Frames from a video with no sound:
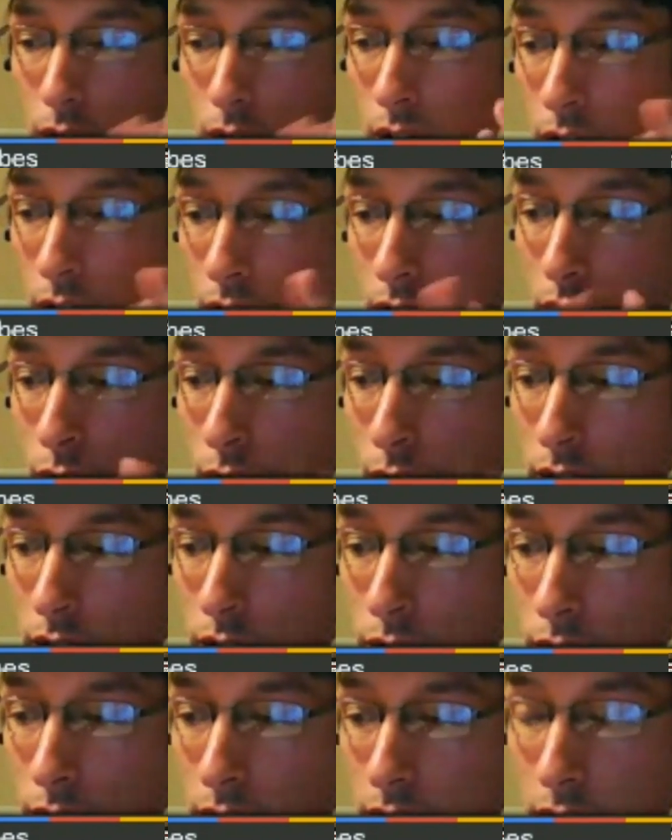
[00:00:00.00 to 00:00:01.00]
are going
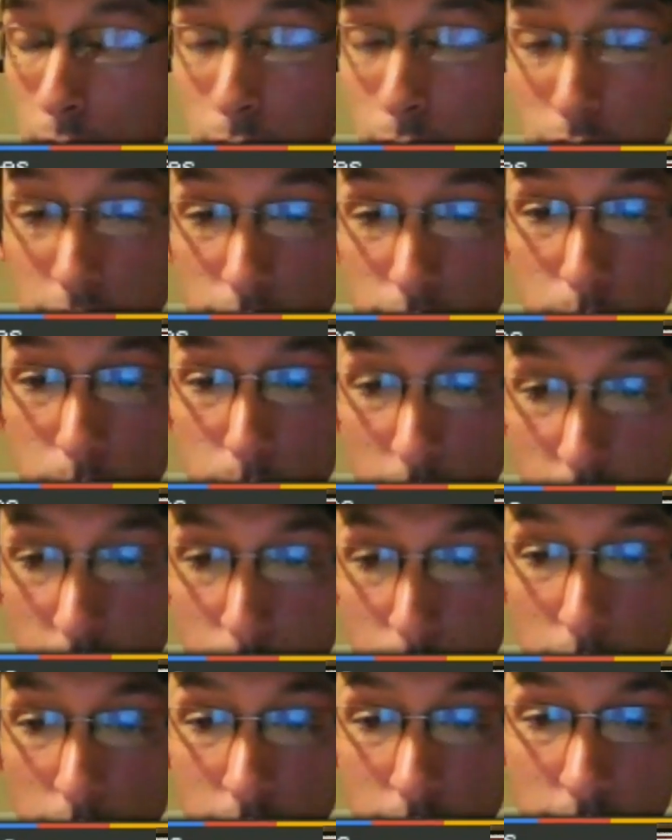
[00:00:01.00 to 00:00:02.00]
to need to be familiar
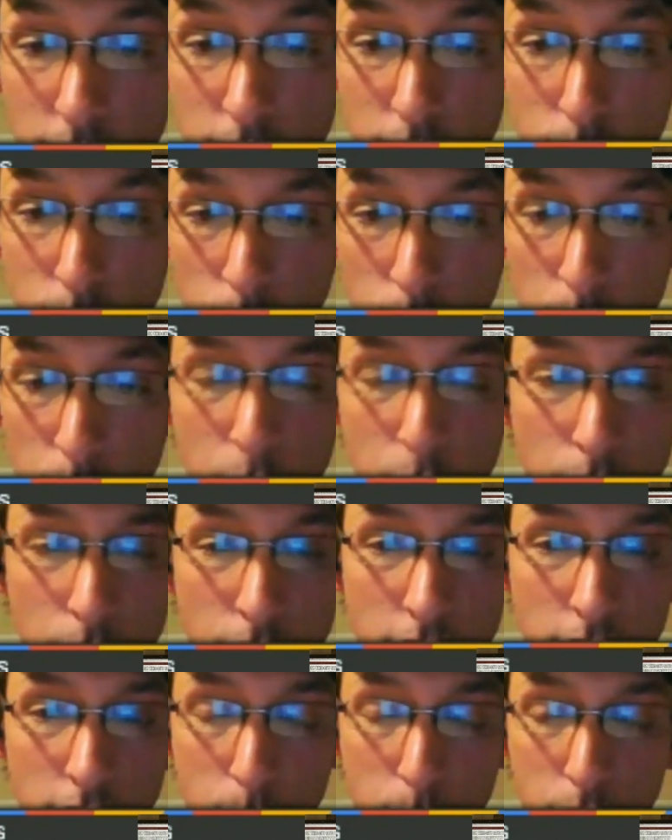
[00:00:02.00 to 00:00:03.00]
with Linux or be
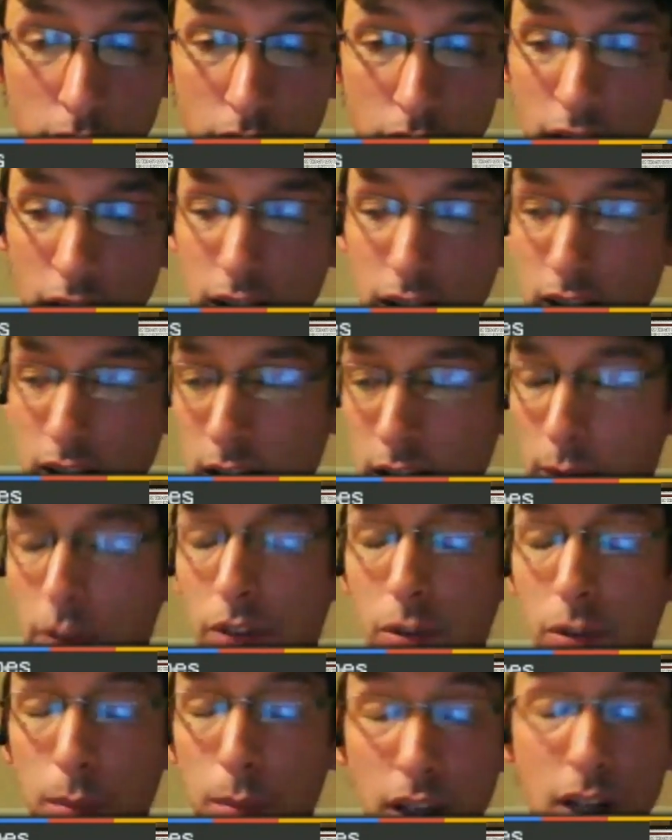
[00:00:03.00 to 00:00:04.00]
willing to put a lot of time
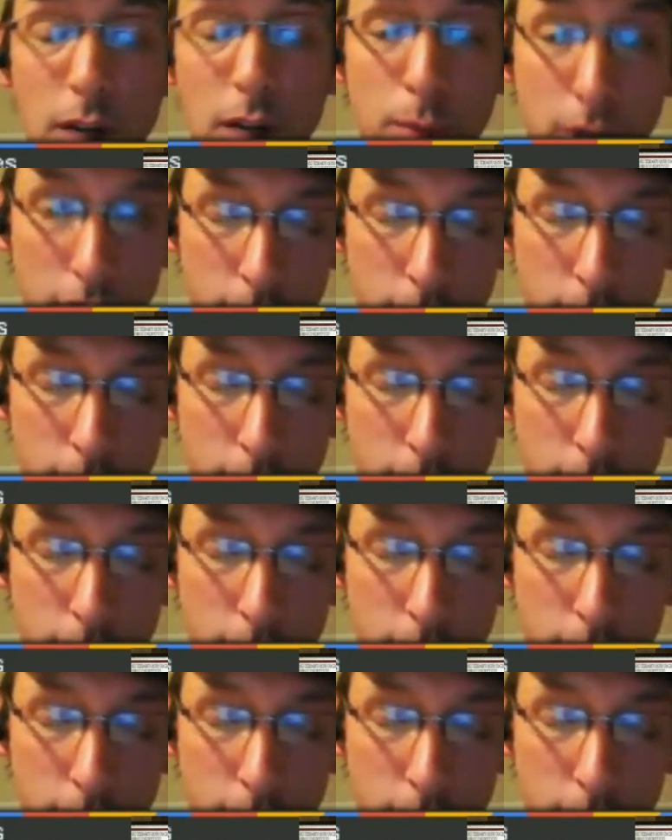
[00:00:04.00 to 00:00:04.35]
into becoming